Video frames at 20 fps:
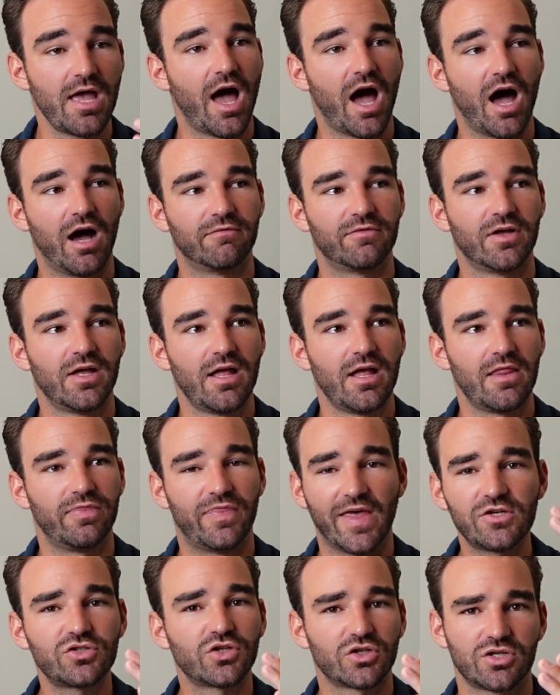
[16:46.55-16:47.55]
Of
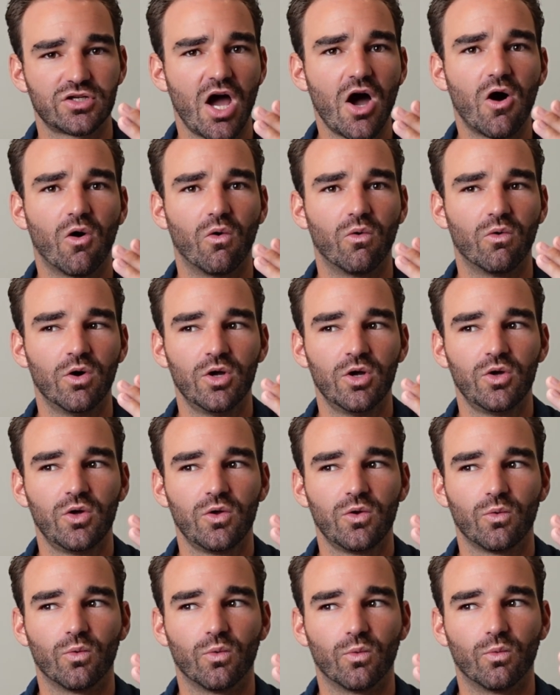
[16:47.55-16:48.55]
they should know
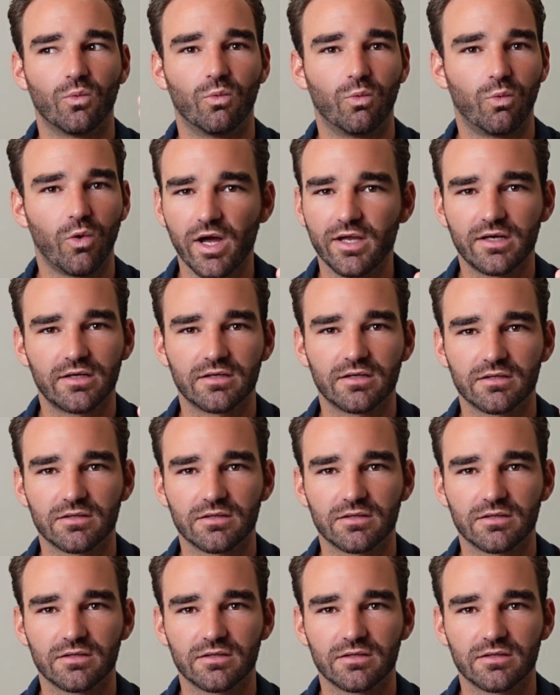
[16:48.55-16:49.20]
what